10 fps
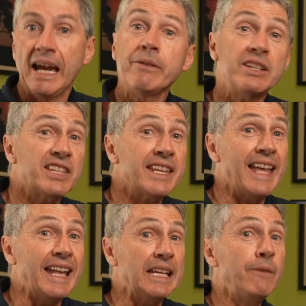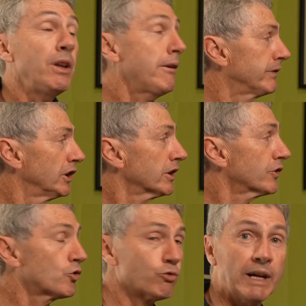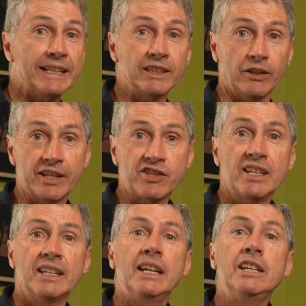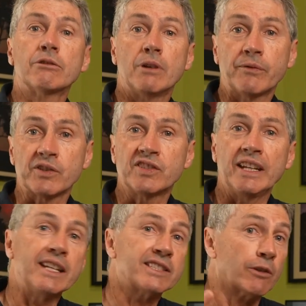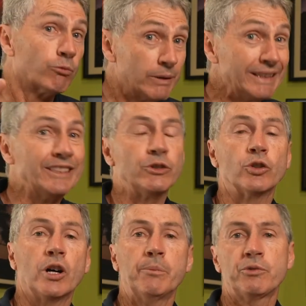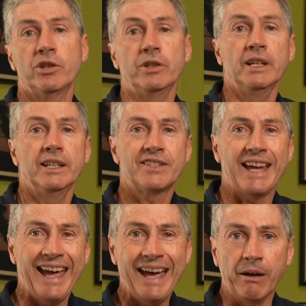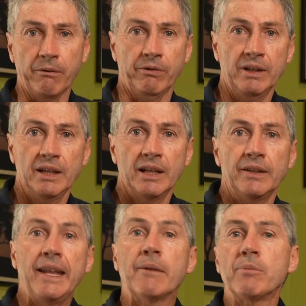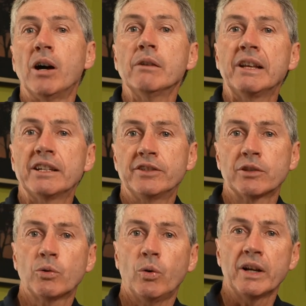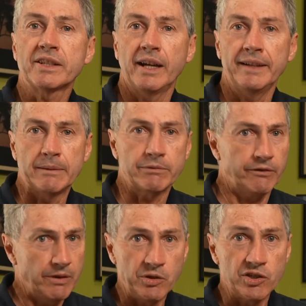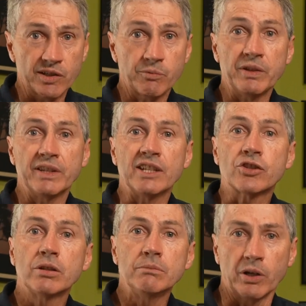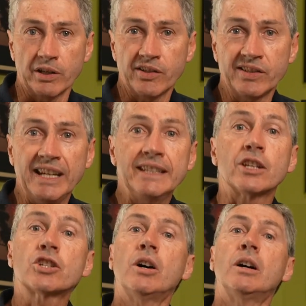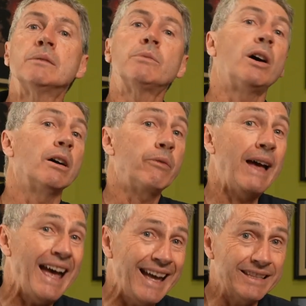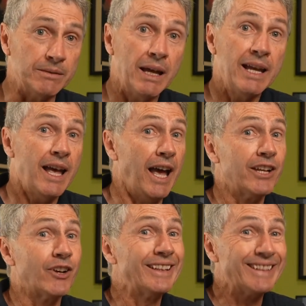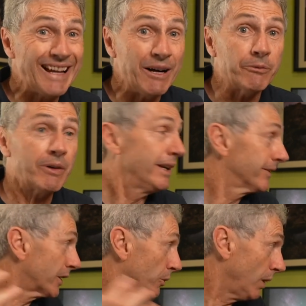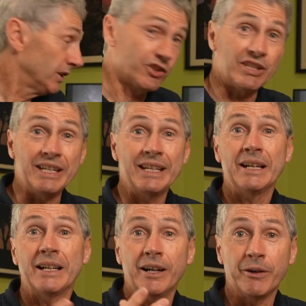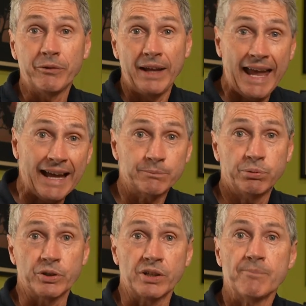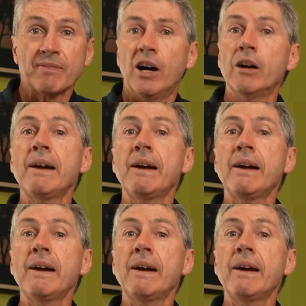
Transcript: Having said that, if you have a lot of stray light in your office, then it's a really good option to have. Now, I've edited quite a number of images with these two monitors in the time I've had them, and I love the quality of output. I've